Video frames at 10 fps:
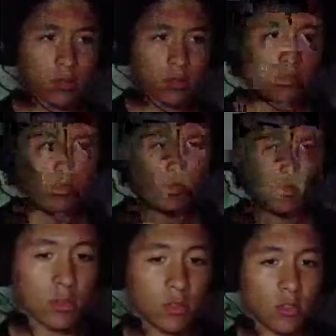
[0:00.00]
You
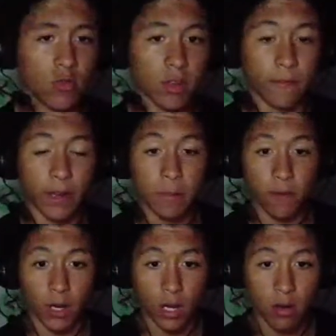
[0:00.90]
can invite me
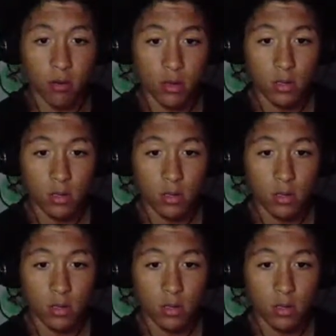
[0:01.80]
right now?